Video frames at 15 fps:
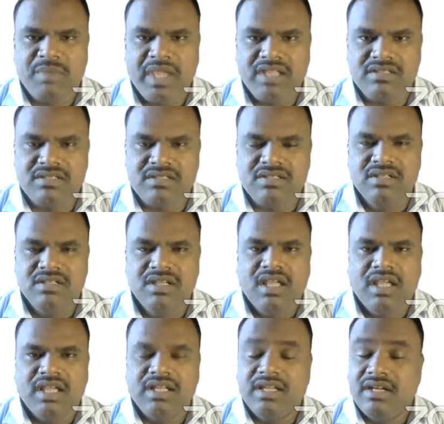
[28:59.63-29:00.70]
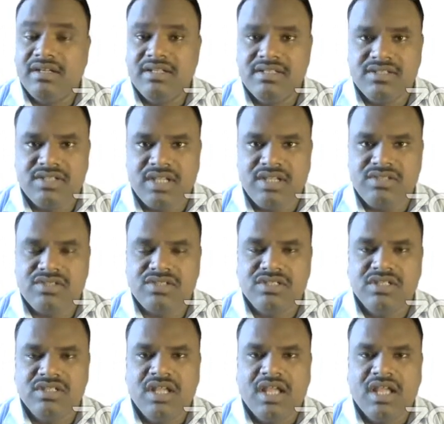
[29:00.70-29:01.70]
paste in the early stage.